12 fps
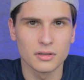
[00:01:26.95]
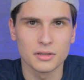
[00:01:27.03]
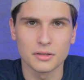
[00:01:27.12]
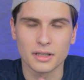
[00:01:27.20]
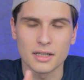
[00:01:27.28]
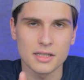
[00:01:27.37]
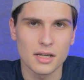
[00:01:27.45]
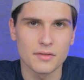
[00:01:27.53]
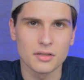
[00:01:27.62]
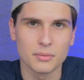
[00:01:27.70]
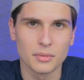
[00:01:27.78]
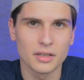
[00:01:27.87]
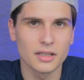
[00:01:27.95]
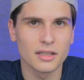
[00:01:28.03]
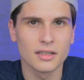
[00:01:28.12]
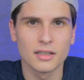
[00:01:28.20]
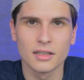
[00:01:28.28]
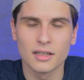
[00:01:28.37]
You can save some
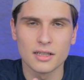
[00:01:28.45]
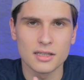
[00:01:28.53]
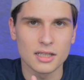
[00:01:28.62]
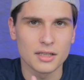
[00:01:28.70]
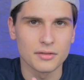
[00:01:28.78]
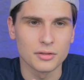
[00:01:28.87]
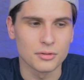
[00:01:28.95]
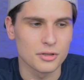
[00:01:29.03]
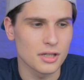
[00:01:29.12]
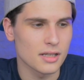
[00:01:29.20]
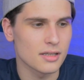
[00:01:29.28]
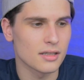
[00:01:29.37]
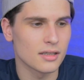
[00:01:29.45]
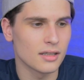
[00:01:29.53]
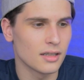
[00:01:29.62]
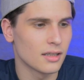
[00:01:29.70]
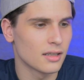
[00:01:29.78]
money, save your chassis.